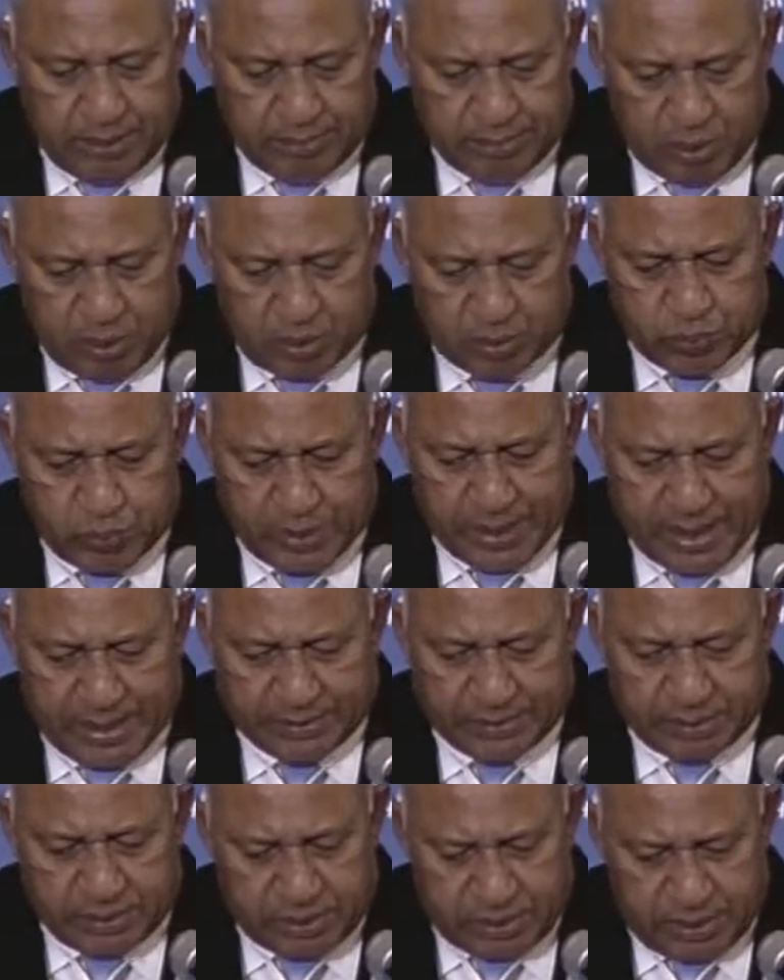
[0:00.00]
Because we
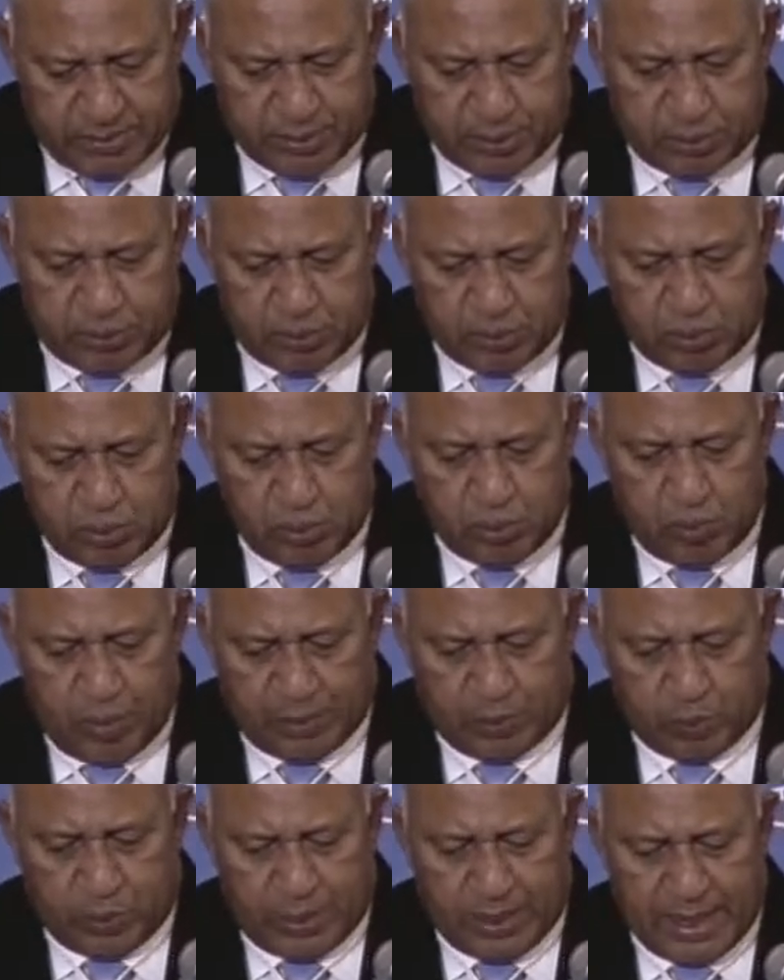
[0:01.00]
are determined to do
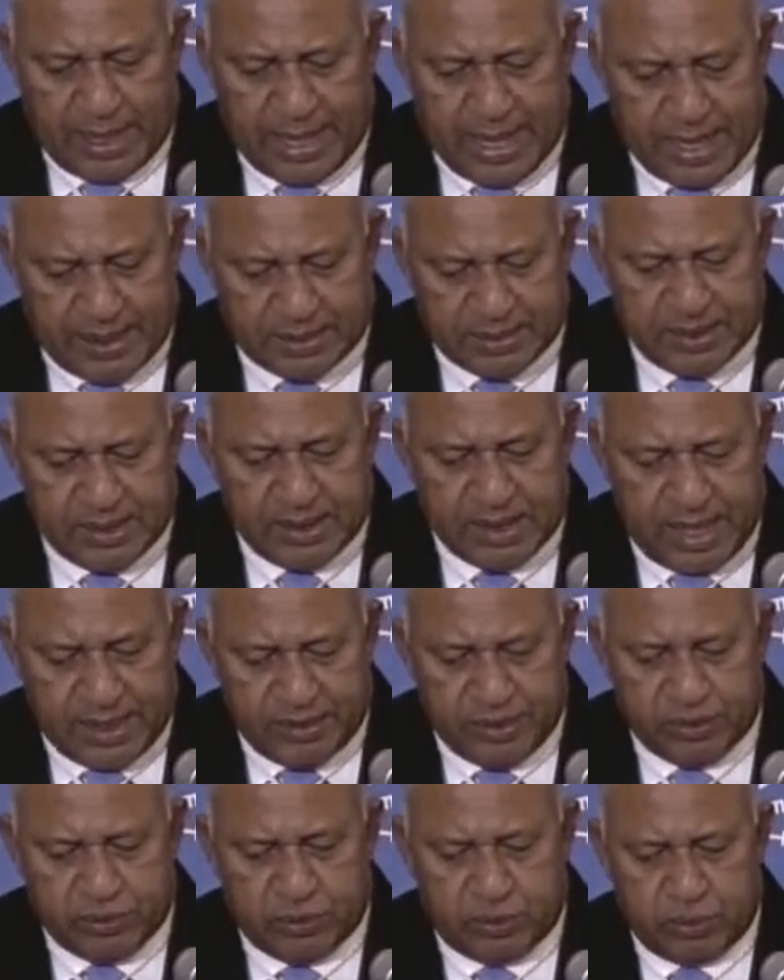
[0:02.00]
what we are asking
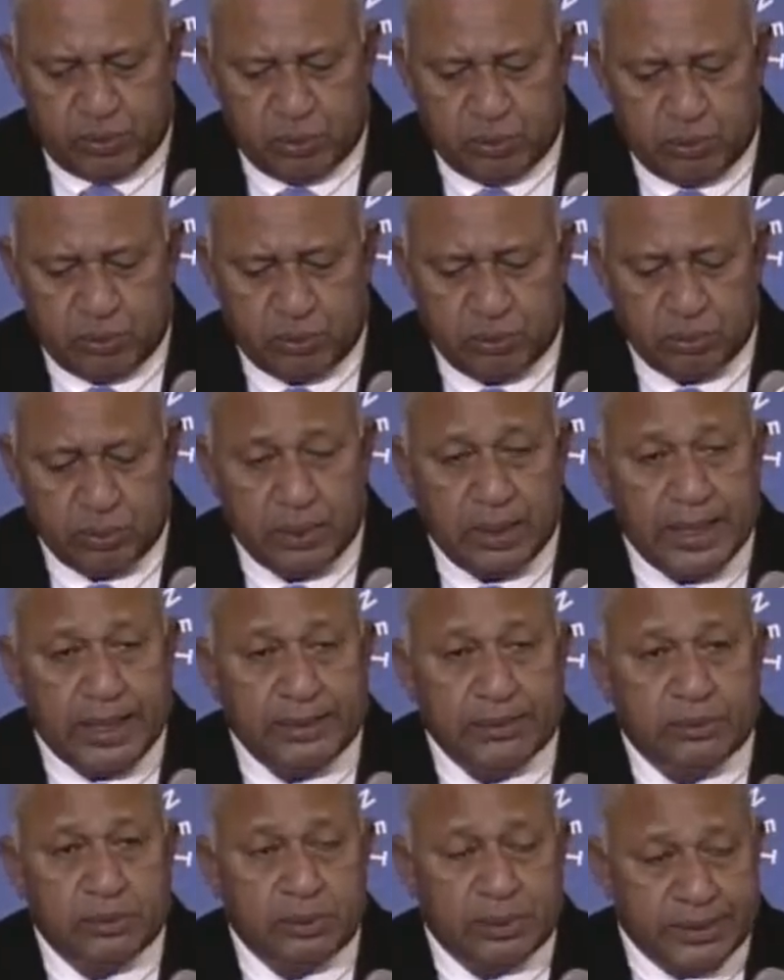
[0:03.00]
others to do
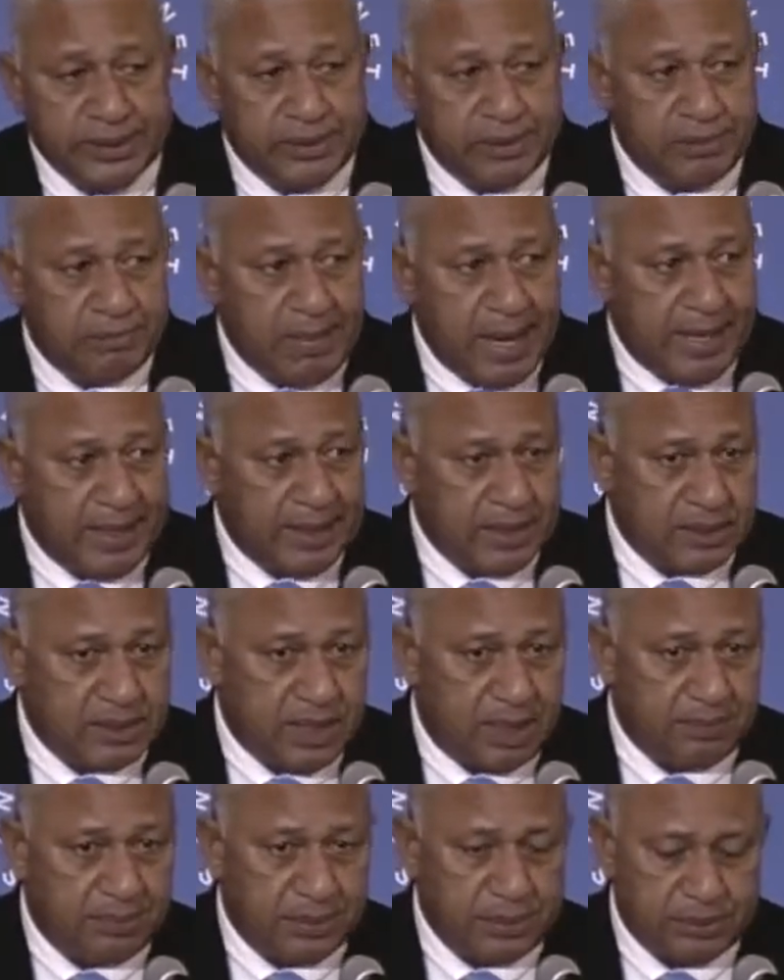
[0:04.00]
and to lead by
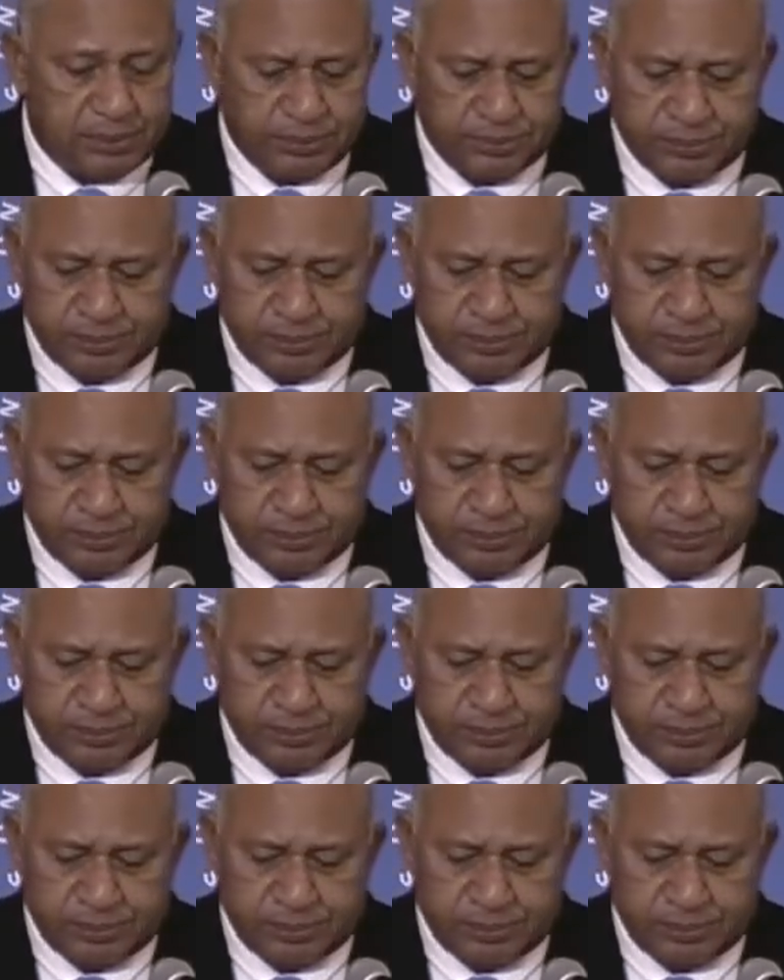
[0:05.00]
example.